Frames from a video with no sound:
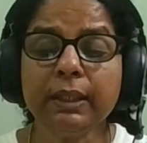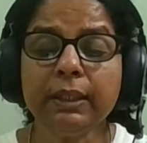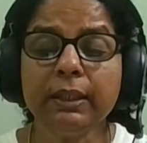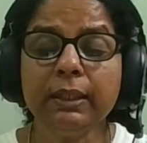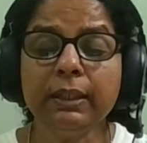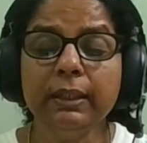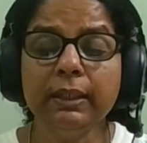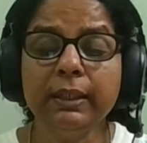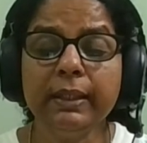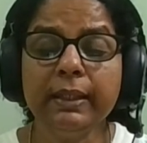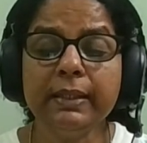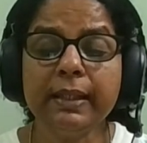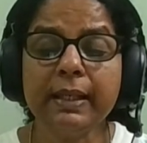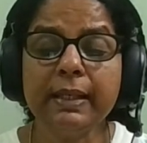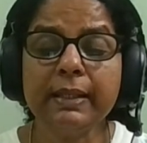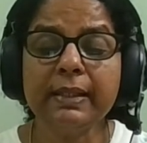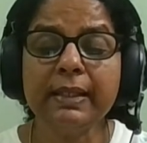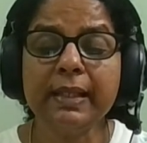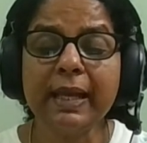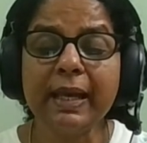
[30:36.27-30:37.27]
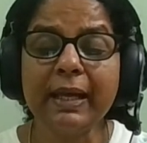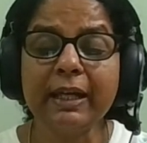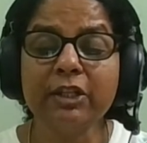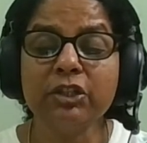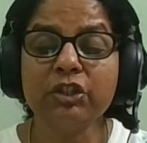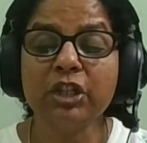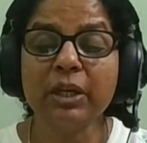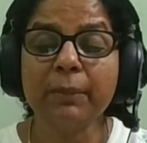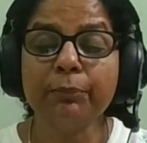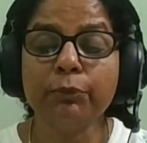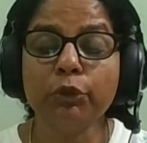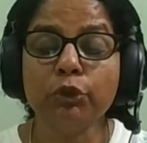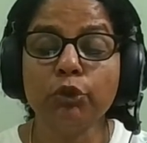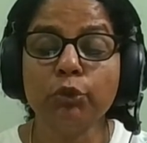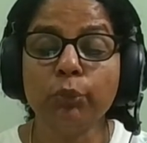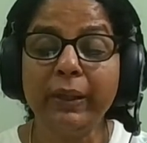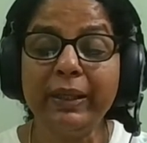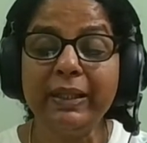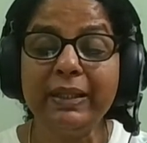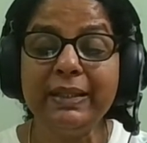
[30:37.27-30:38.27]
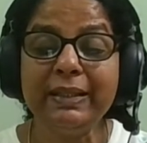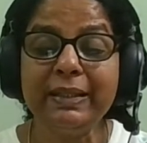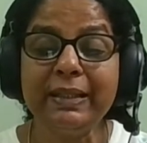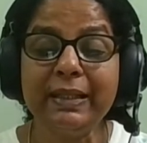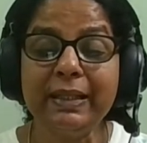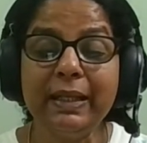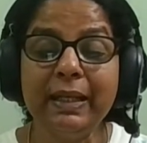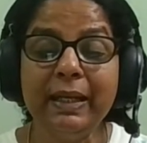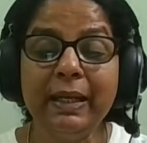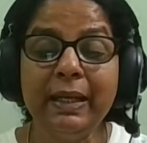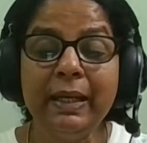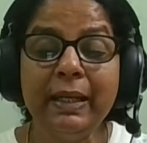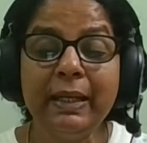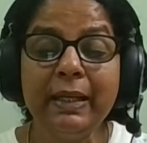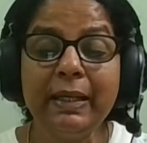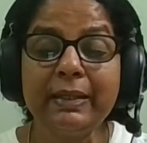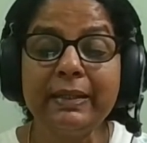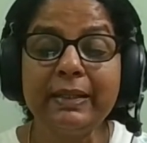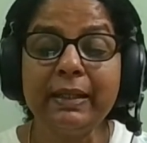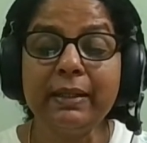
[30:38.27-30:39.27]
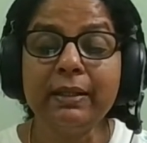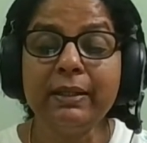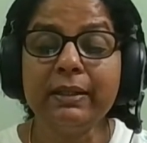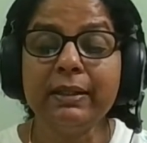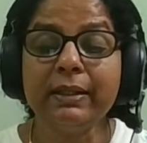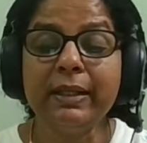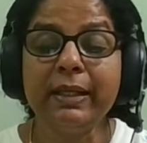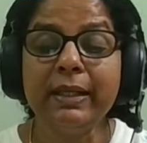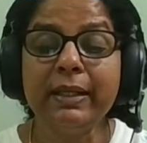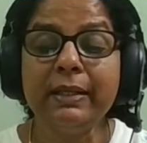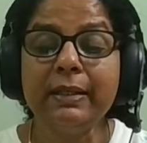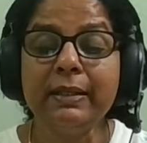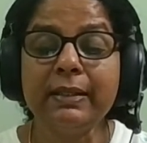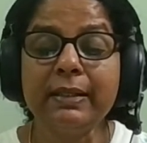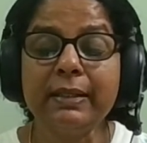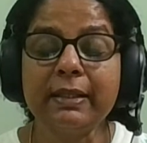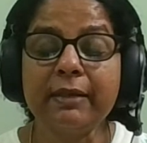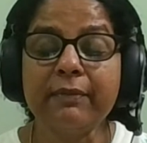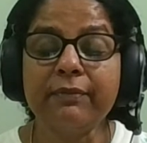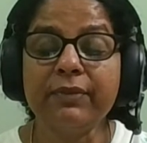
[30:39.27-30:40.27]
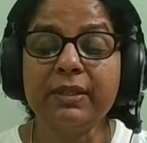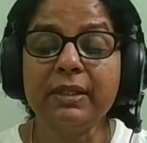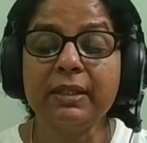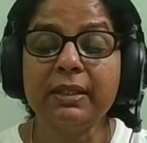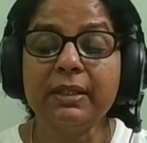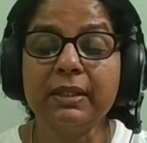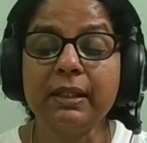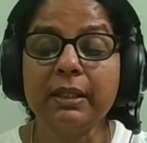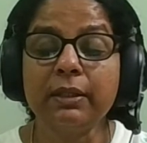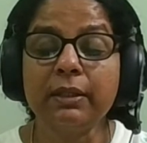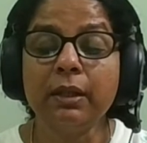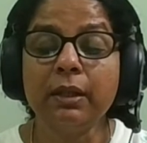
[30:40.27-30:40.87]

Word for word: uh, he says in Acts chapter 20, he tells the leaders at Ephesus that,